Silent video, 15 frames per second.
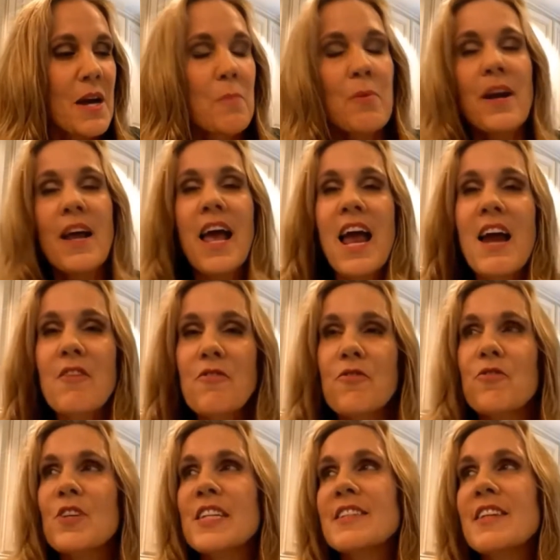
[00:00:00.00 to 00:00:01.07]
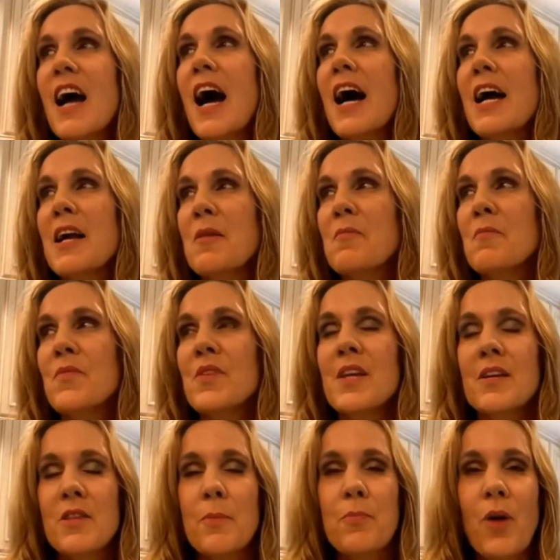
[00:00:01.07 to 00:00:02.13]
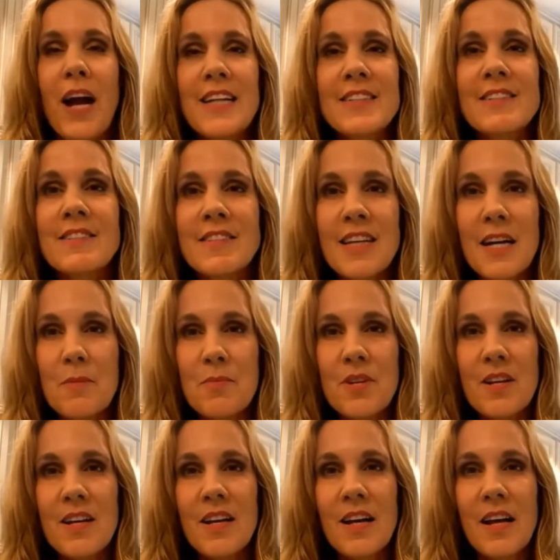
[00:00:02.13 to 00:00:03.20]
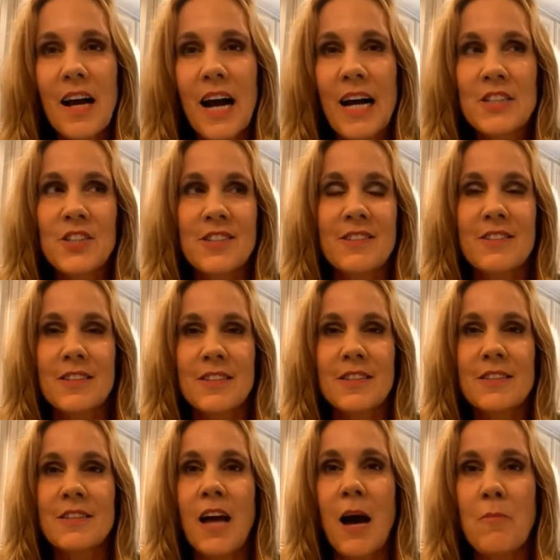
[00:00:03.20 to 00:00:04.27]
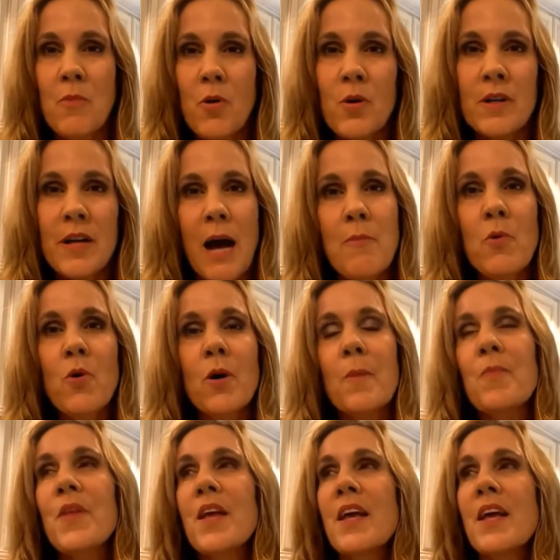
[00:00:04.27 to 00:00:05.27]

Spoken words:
But every time the price dipped, I just got more and got more.